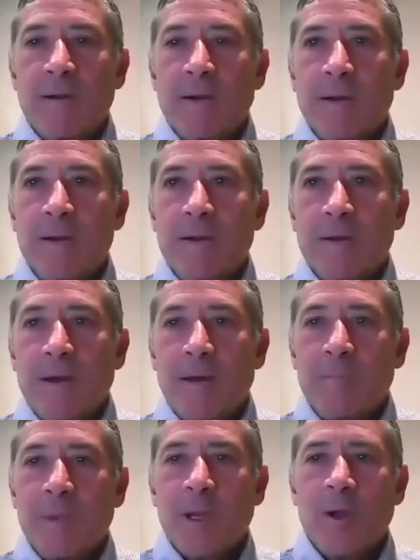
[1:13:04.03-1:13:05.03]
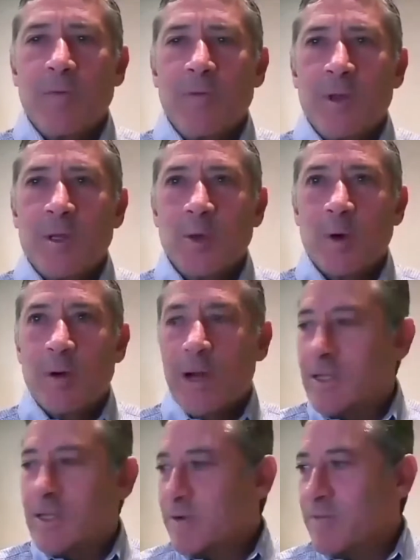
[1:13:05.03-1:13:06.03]
here, and I'm going to go for the shorter
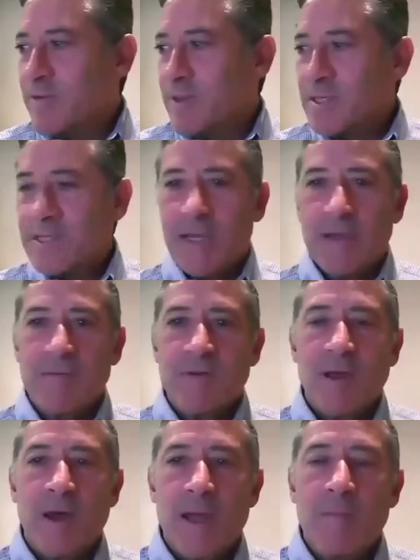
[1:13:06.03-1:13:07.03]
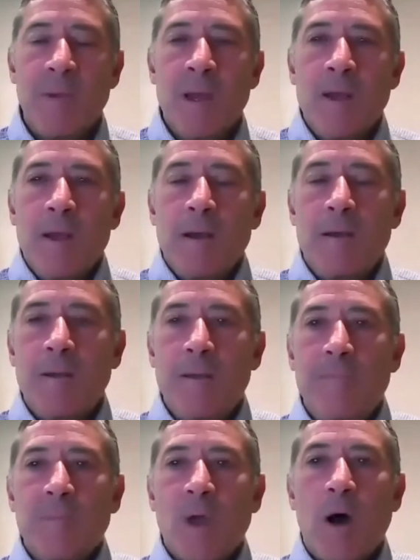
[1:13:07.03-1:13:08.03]
answer for the sake of time.
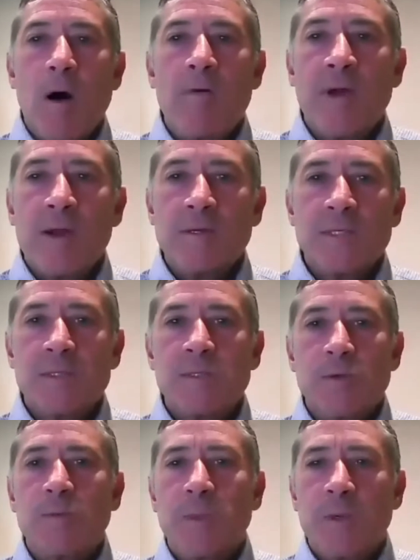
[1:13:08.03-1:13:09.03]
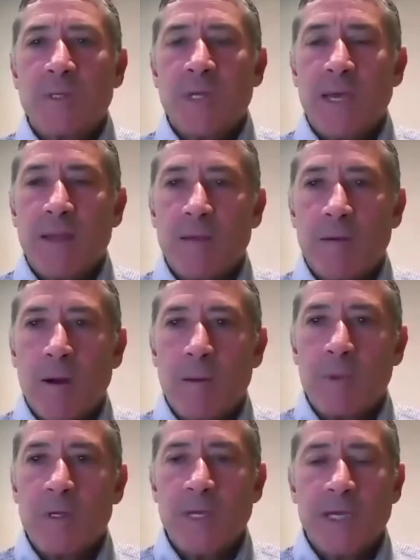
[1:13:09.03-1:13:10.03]
All viruses do mutate. There
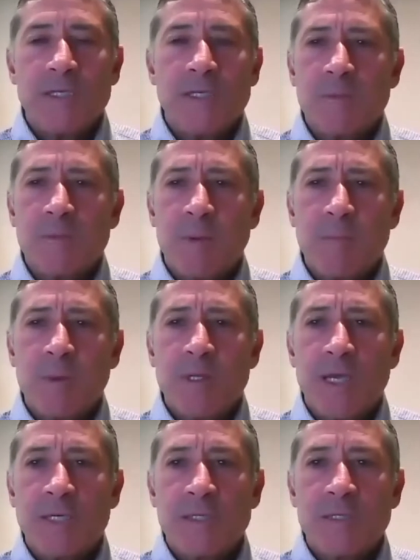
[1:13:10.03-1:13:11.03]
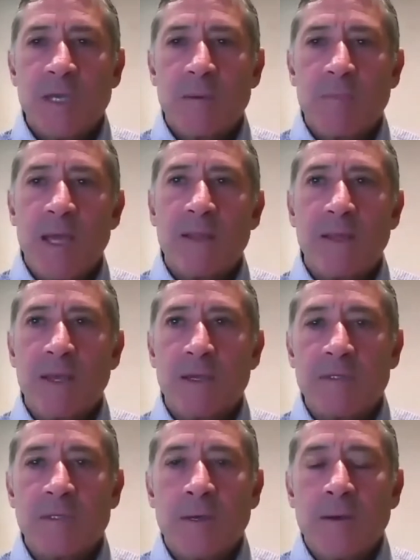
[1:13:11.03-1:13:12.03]
are mutations, but mutations can make
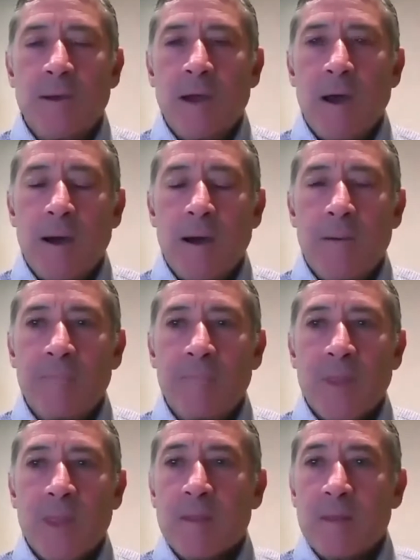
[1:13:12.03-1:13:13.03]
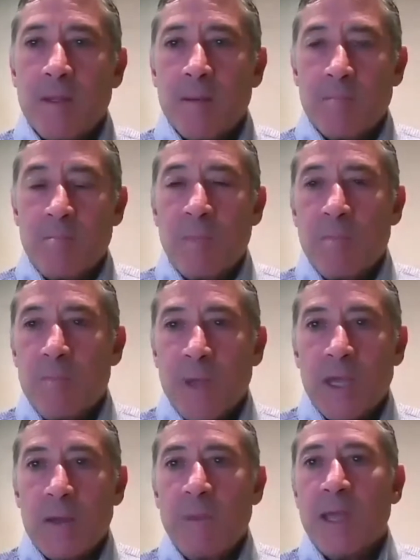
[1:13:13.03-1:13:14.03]
things,
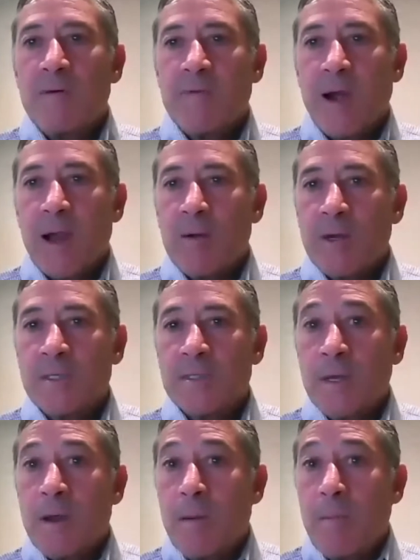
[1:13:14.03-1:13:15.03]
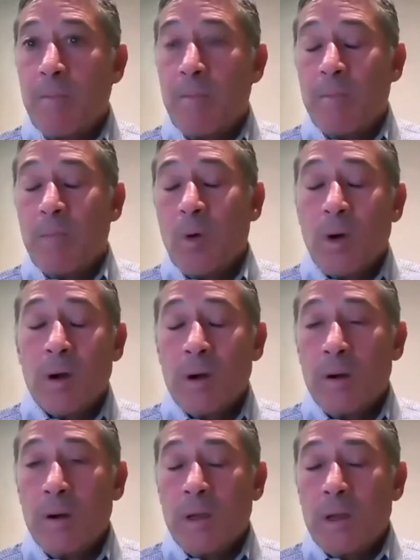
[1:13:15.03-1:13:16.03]
it can make a virus
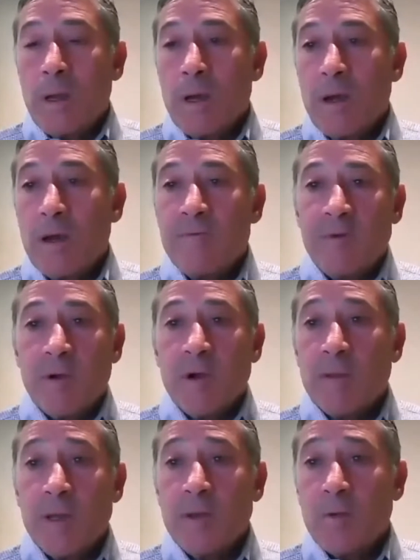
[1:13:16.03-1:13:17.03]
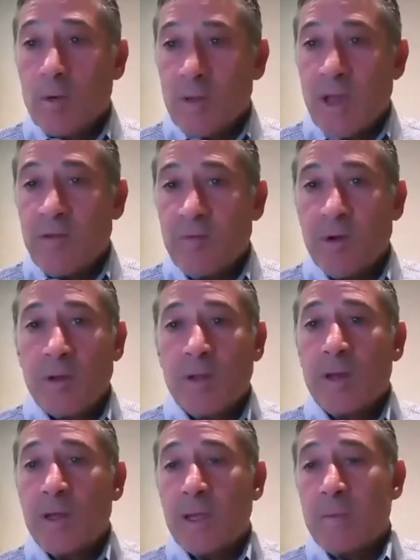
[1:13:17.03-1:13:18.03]
more virulent or less
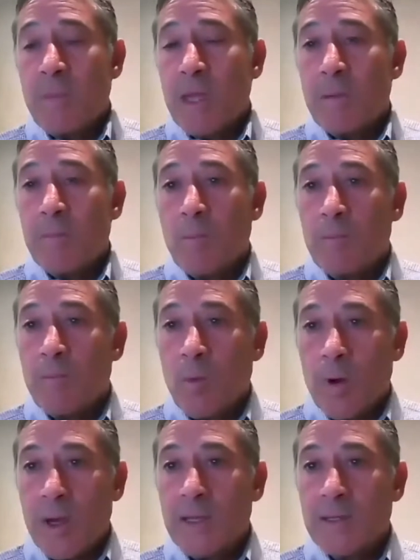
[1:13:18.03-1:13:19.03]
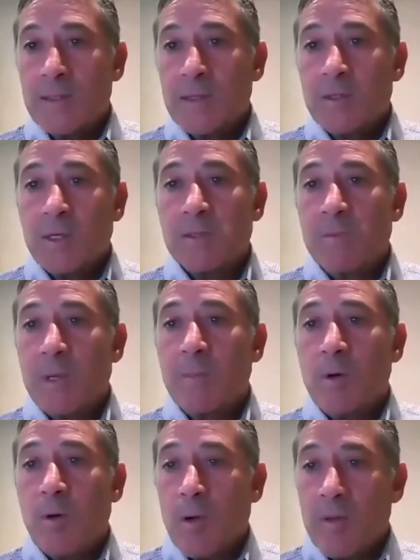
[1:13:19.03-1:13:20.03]
virulent. It can make it more easily
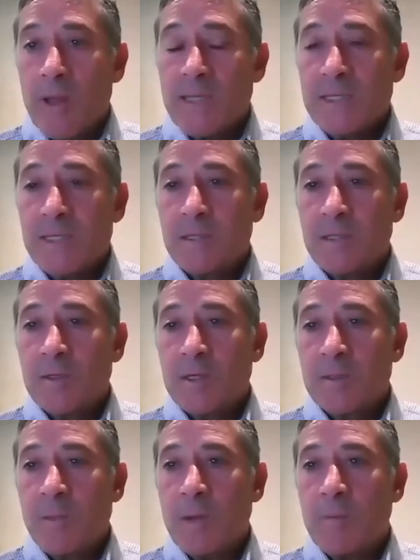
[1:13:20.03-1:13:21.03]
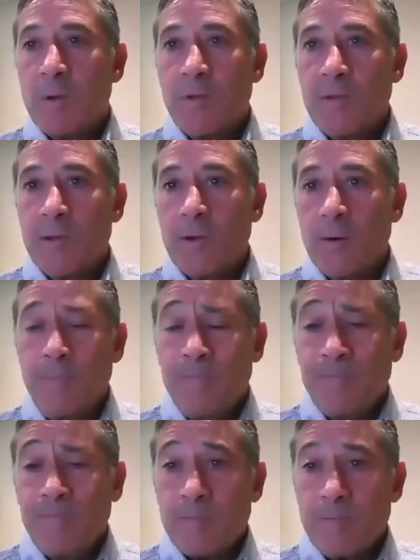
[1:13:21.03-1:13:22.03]
transmittable or less easily transmittable. So
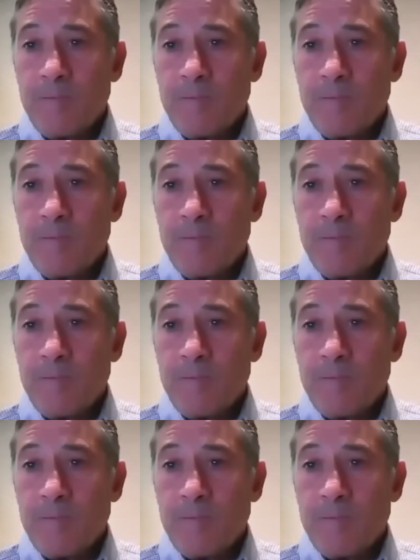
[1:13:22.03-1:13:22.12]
